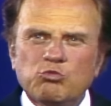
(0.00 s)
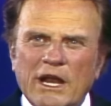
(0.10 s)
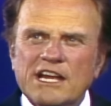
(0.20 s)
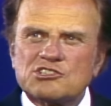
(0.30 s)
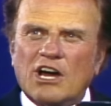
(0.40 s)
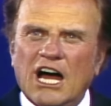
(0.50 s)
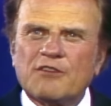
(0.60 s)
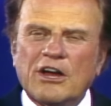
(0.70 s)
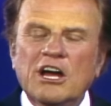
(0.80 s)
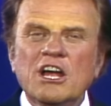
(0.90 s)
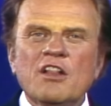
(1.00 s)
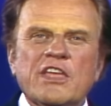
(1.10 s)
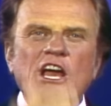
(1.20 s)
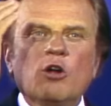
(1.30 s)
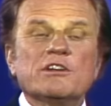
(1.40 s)
willing to offer
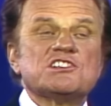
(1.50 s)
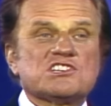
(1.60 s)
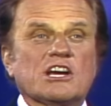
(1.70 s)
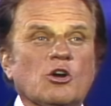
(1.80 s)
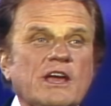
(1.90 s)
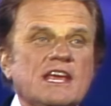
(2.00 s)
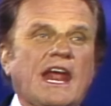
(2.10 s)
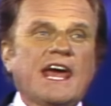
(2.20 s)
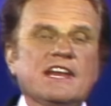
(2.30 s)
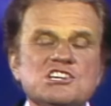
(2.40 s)
the only son, or he had had